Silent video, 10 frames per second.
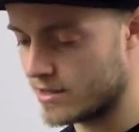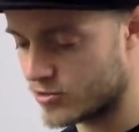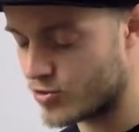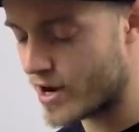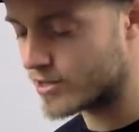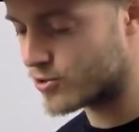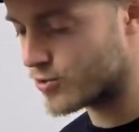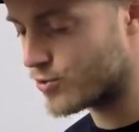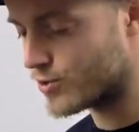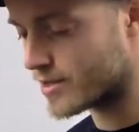try
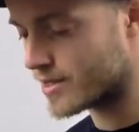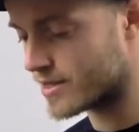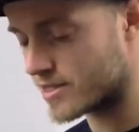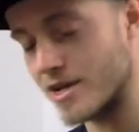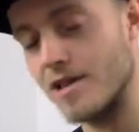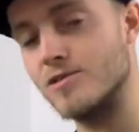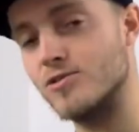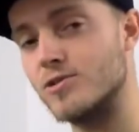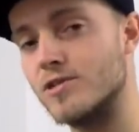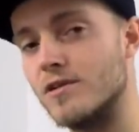to challenge
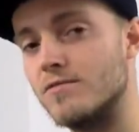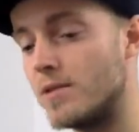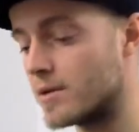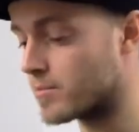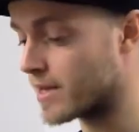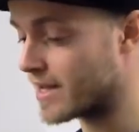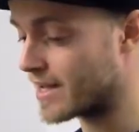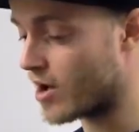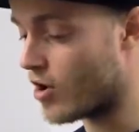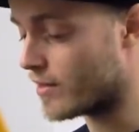yourself by
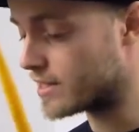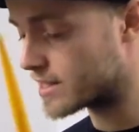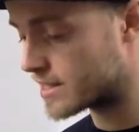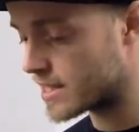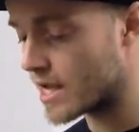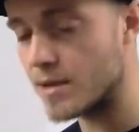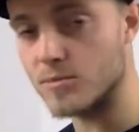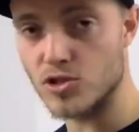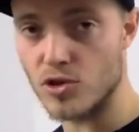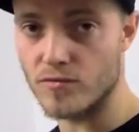playing on the same
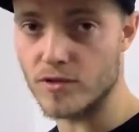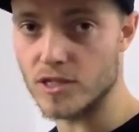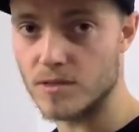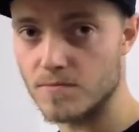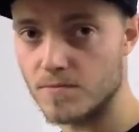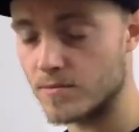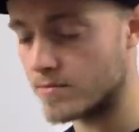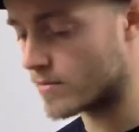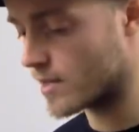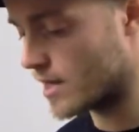surface.
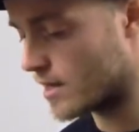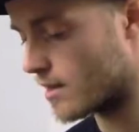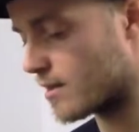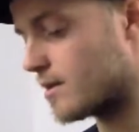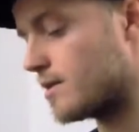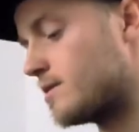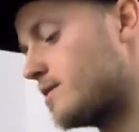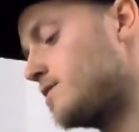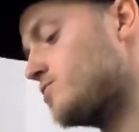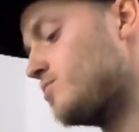And
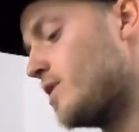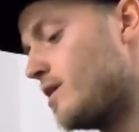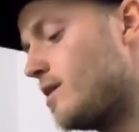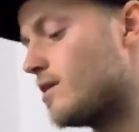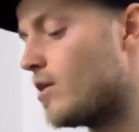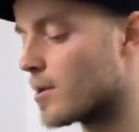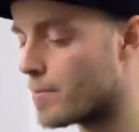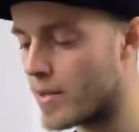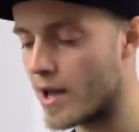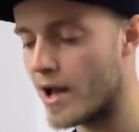this way, on
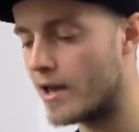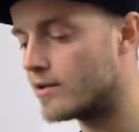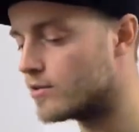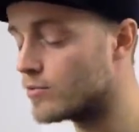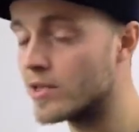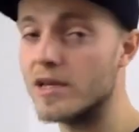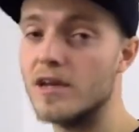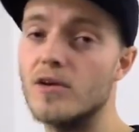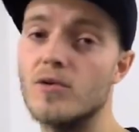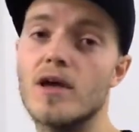a pad, you will
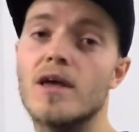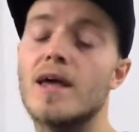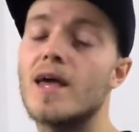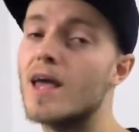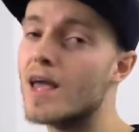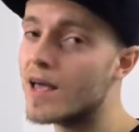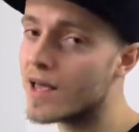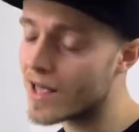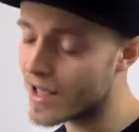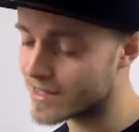hear
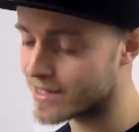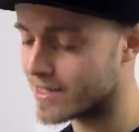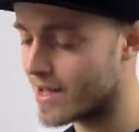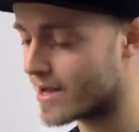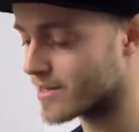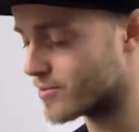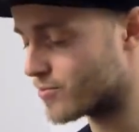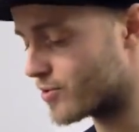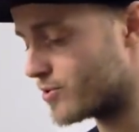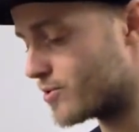exactly
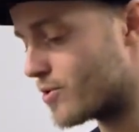where you